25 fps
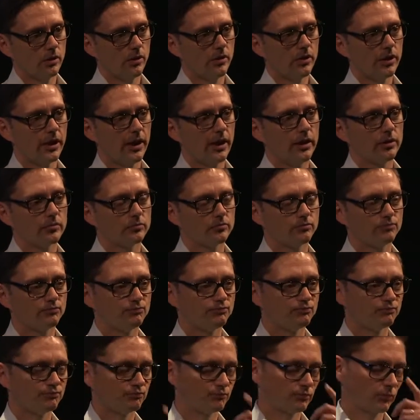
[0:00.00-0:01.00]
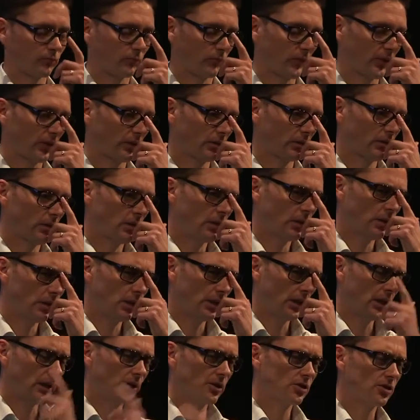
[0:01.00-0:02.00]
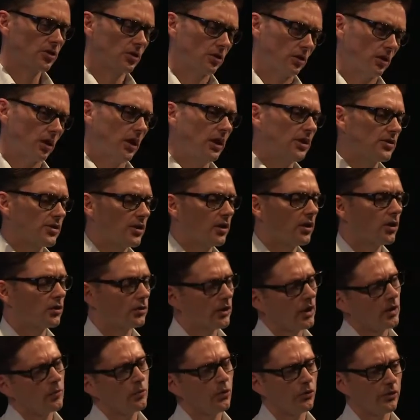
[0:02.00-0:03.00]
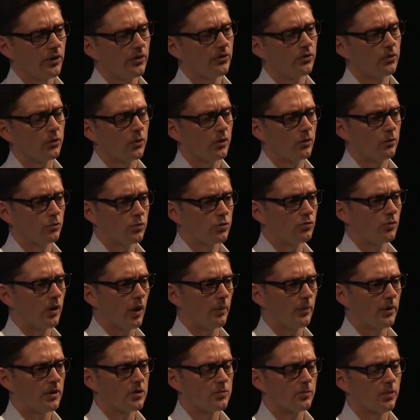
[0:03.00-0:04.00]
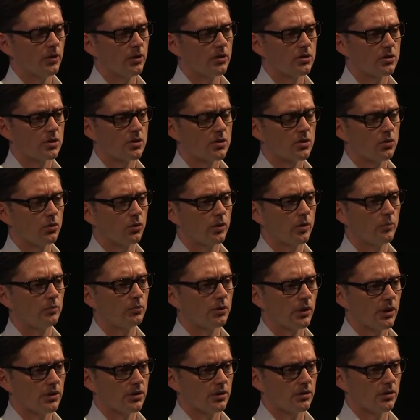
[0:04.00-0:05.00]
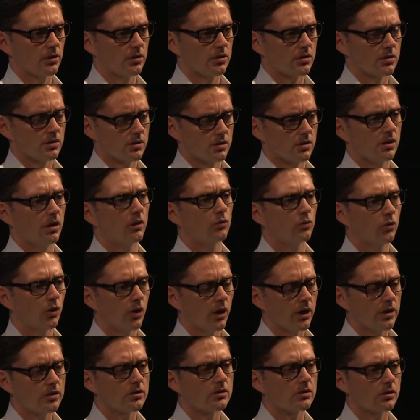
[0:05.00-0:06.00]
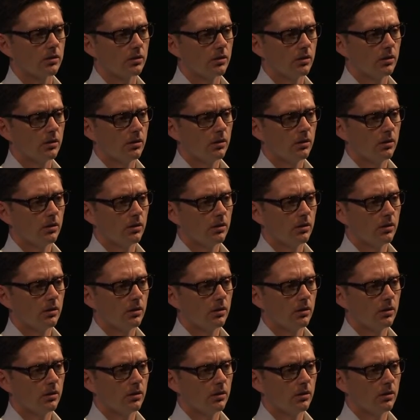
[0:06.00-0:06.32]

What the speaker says: Okay? And it's incredible they thought it was rubbish because it's called Impressionist Sunrise.